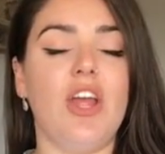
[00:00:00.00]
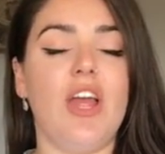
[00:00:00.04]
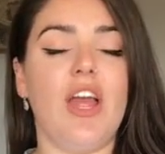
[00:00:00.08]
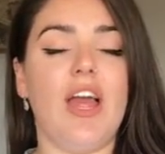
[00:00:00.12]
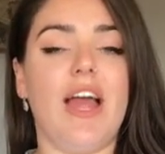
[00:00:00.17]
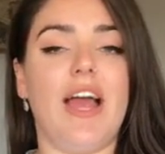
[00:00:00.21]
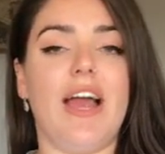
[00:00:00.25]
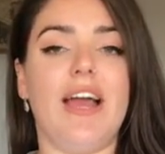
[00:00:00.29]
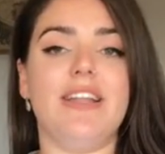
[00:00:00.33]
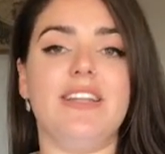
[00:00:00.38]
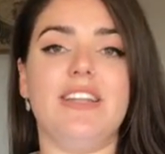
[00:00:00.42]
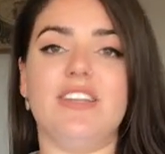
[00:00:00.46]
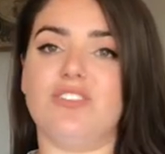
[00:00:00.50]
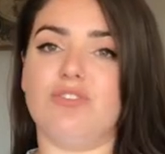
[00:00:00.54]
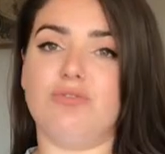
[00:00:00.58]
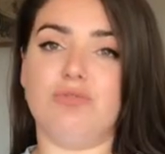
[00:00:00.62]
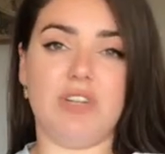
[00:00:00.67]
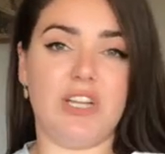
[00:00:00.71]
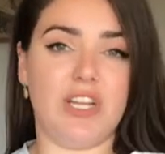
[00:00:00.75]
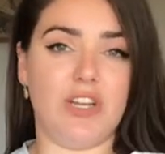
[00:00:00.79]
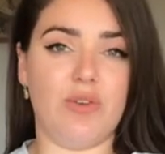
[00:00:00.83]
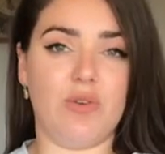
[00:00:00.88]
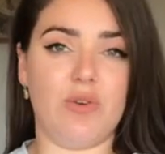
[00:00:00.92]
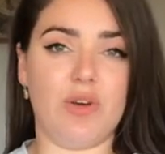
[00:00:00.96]
And that's
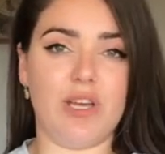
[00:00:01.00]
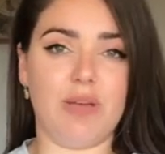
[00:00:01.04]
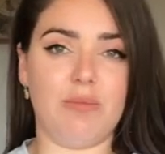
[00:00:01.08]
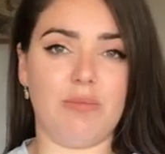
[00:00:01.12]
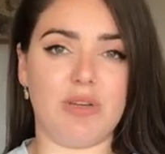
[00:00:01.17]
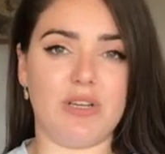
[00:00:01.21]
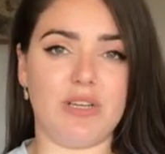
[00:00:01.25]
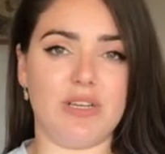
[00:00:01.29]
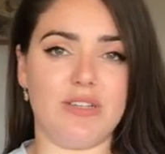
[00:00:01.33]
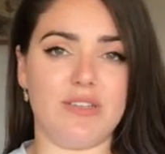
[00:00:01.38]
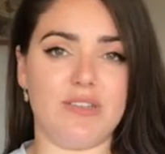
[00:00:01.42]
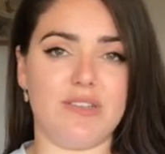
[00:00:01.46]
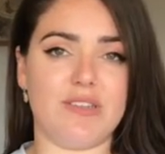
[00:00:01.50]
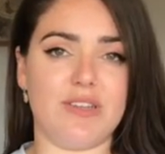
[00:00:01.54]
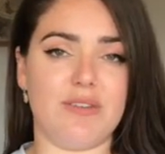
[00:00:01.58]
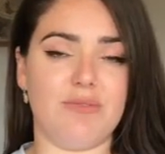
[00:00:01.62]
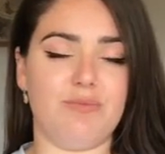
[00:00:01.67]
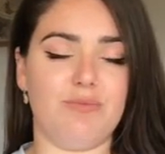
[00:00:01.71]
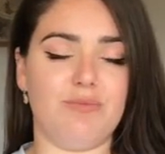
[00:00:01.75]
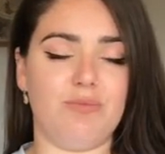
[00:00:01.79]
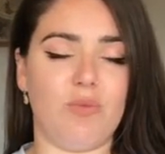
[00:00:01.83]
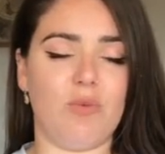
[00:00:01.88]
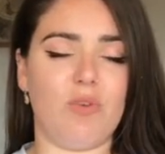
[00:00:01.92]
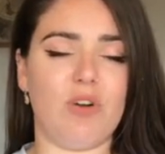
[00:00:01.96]
really annoying because the
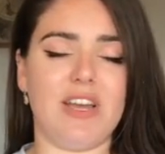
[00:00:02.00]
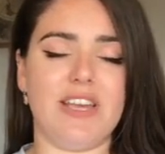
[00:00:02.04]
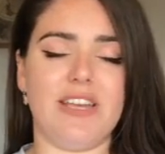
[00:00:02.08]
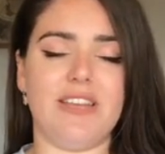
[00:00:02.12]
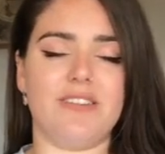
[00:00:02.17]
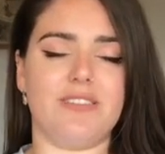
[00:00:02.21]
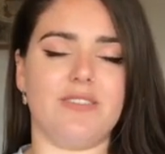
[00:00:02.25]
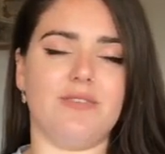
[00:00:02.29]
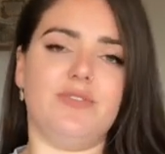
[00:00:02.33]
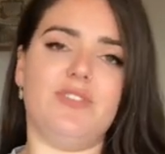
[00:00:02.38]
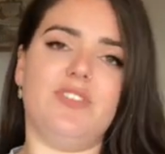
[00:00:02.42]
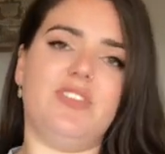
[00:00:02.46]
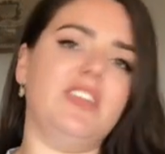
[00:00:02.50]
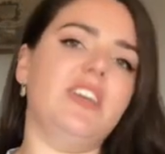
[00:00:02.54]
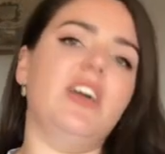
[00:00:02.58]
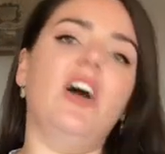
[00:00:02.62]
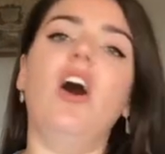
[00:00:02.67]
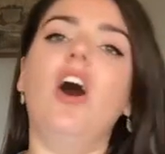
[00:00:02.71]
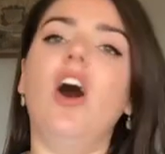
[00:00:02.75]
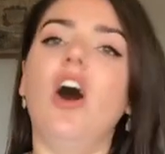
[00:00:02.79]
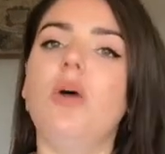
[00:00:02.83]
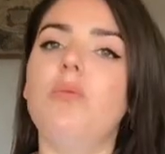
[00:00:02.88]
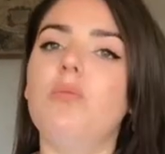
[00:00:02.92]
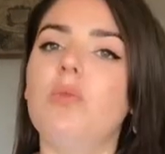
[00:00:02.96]
white is obviously a
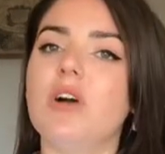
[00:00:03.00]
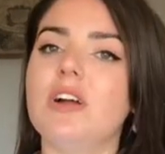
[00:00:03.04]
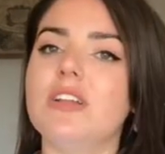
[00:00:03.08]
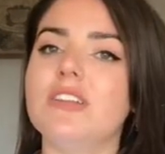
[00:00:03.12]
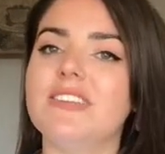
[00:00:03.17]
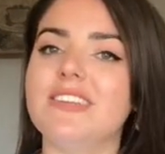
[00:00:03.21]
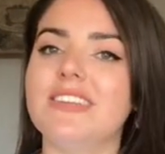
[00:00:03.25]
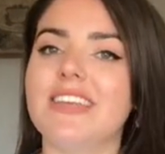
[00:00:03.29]
hard one to